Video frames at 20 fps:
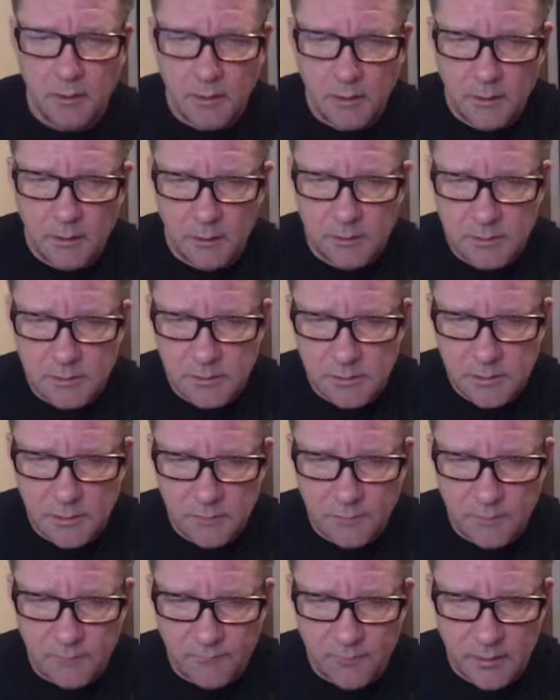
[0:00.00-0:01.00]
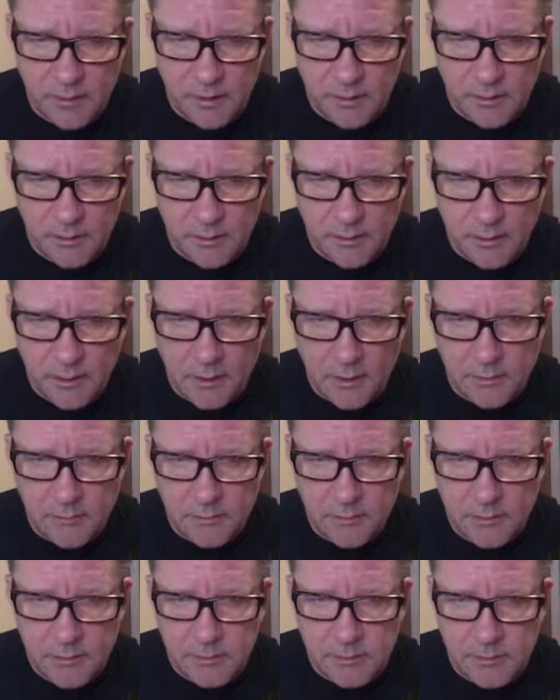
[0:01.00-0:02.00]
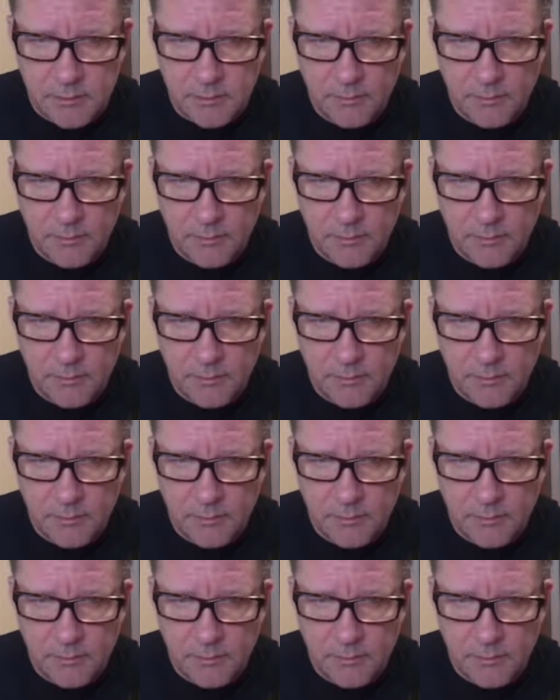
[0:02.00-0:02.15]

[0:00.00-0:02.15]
Let's just go find it. Address.